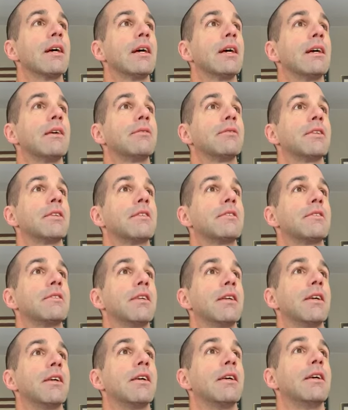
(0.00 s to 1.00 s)
Let's
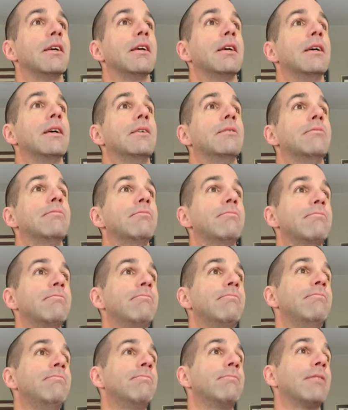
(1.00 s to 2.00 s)
see.
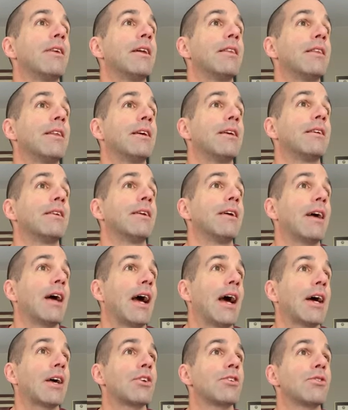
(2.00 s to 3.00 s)
And then
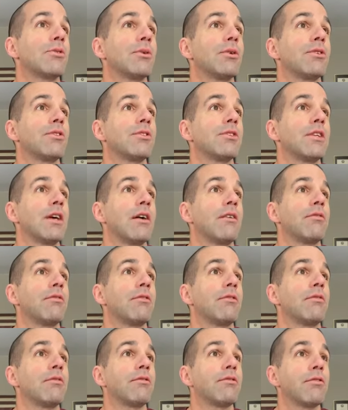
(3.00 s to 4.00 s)
actual
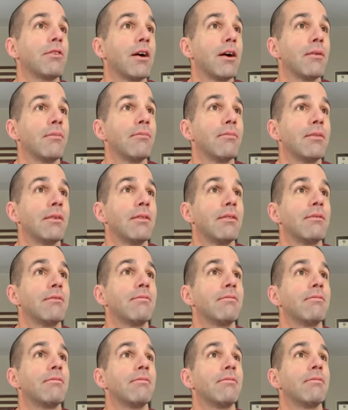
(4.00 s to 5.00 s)
stuff from
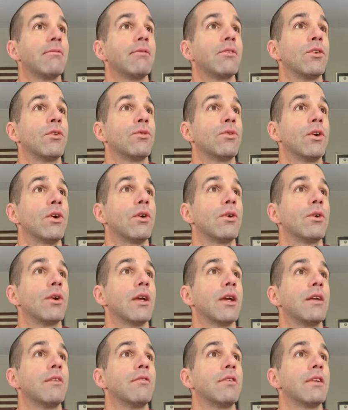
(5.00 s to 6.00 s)
the
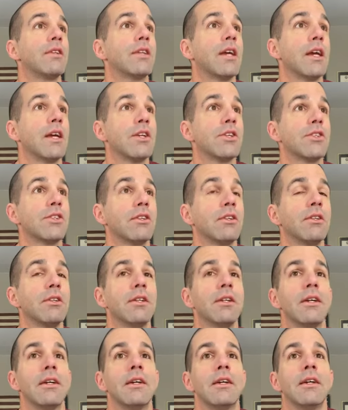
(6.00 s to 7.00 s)
Rogue
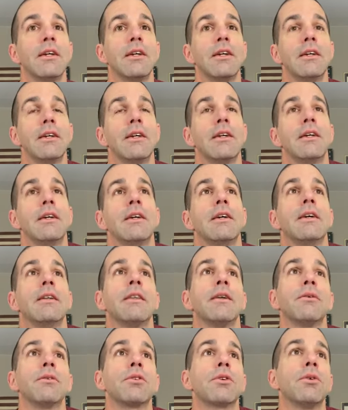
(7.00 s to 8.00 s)
Invitational.
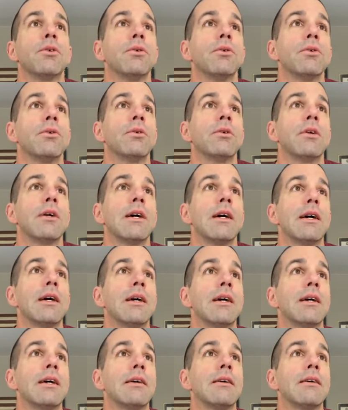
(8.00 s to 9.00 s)
That was cool.
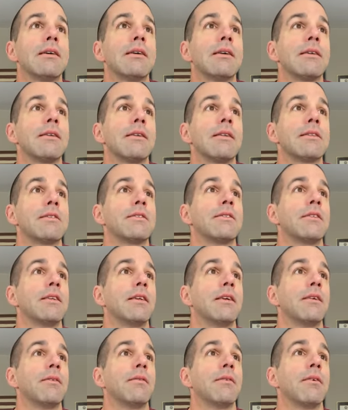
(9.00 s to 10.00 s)
Let's
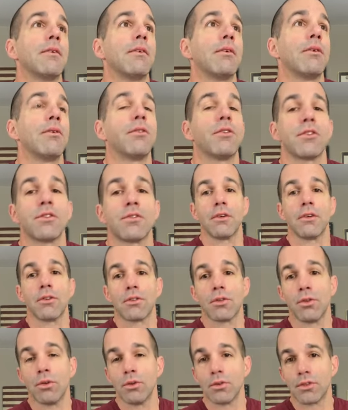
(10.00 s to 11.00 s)
see. Well, of all,
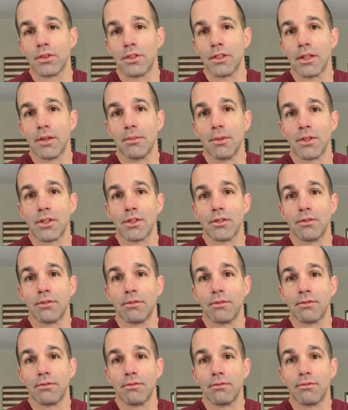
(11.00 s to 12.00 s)
it's cool seeing a bunch
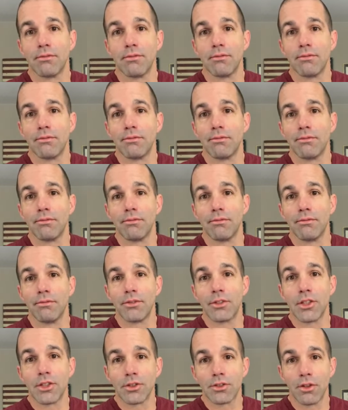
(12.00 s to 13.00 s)
of
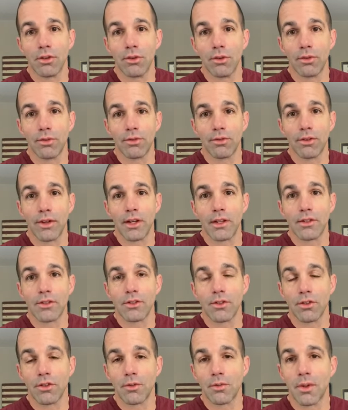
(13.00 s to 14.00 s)
just old
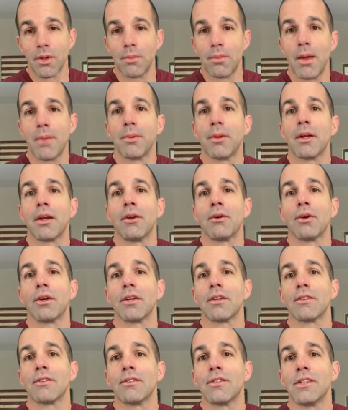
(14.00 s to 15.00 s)
friends, so to speak. People that I don't
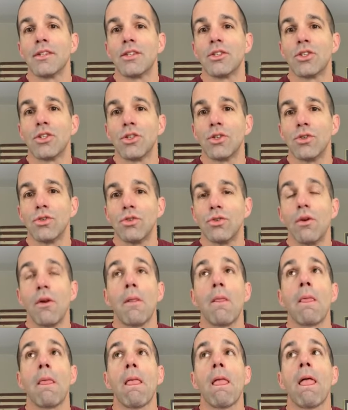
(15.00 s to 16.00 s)
get to see too
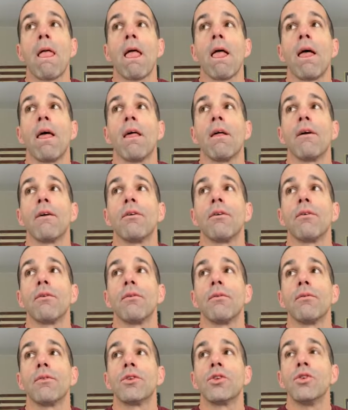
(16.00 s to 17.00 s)

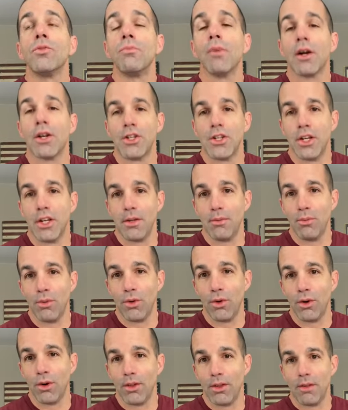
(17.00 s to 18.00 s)
much
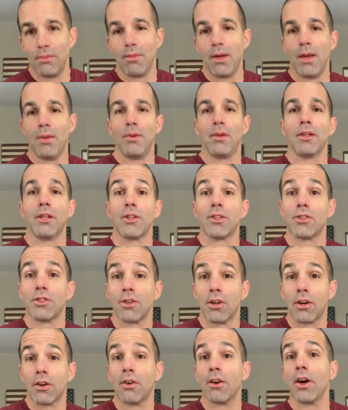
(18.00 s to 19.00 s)
anymore. That maybe unless
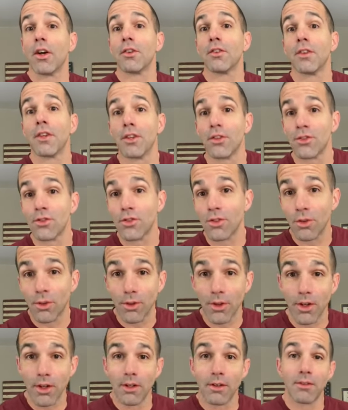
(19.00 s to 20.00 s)
you're a CrossFit
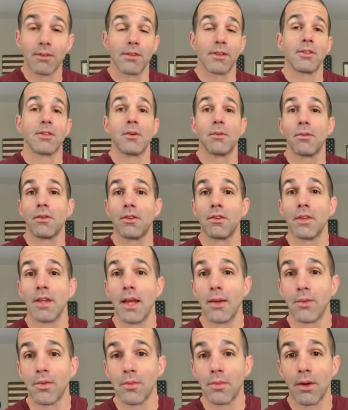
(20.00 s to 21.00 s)
historian, some of these
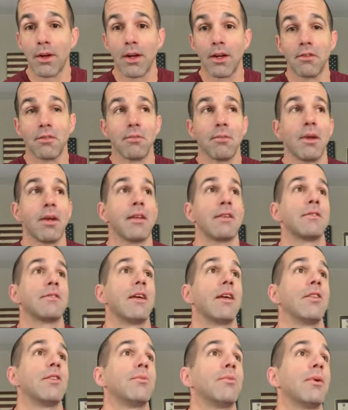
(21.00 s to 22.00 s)
names might not even make
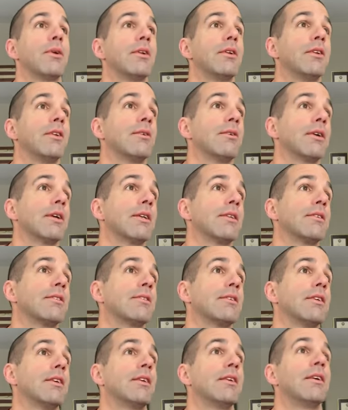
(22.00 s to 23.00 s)
sense, but you know I get to
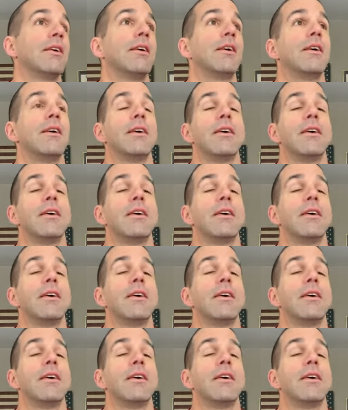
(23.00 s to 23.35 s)
see.